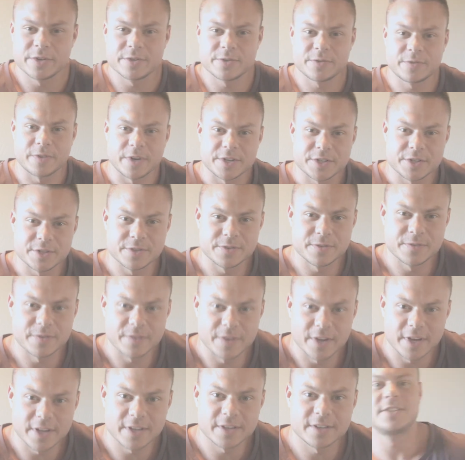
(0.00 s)
freshest
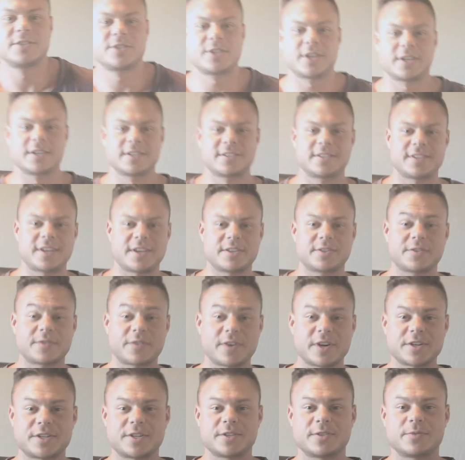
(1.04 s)
fit, trying to stay as
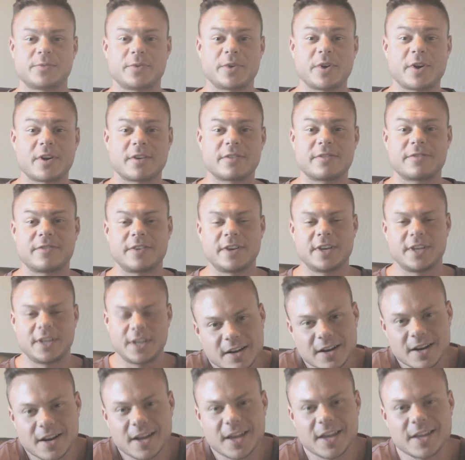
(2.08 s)
fresh as we are fit.
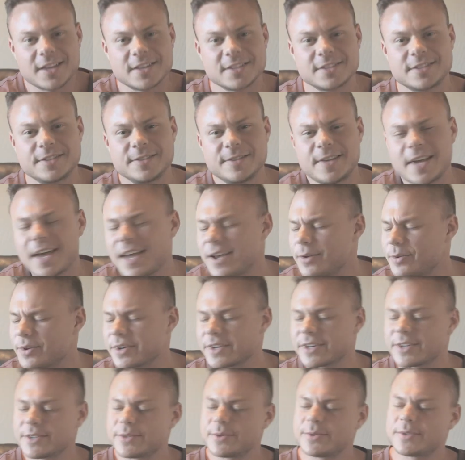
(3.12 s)
And today we're
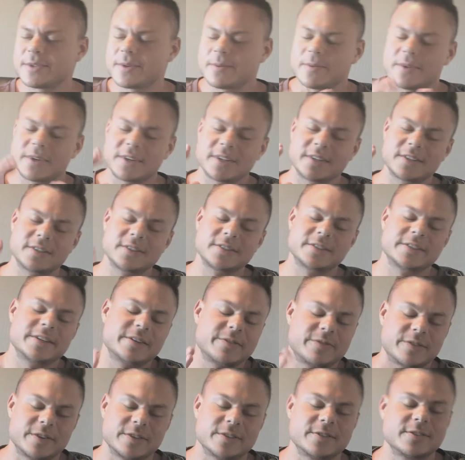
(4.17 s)
gonna do something a little
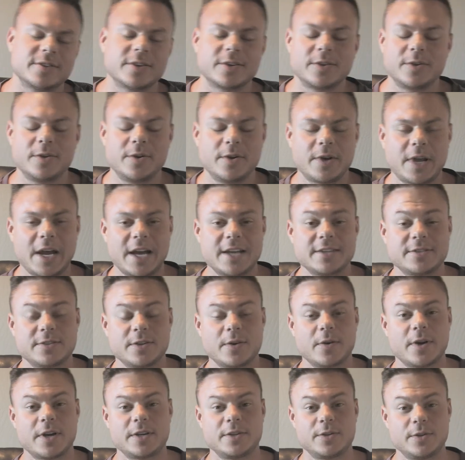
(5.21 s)
different. So you guys know
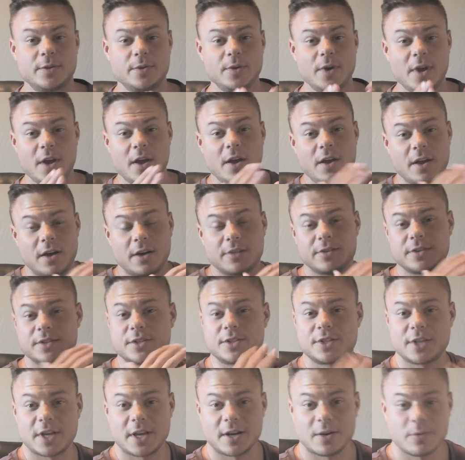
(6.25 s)
I do on this
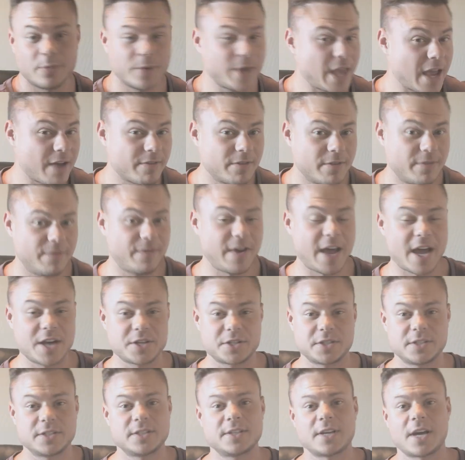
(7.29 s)
channel, we have the
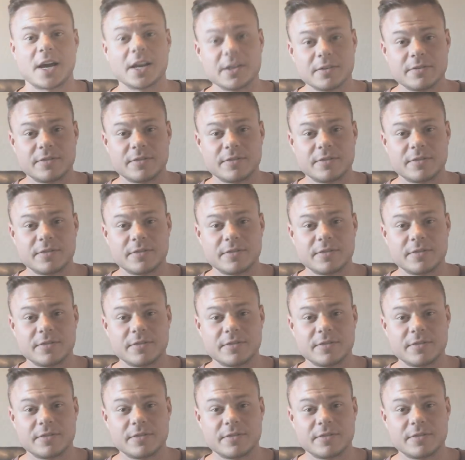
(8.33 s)
fashion side of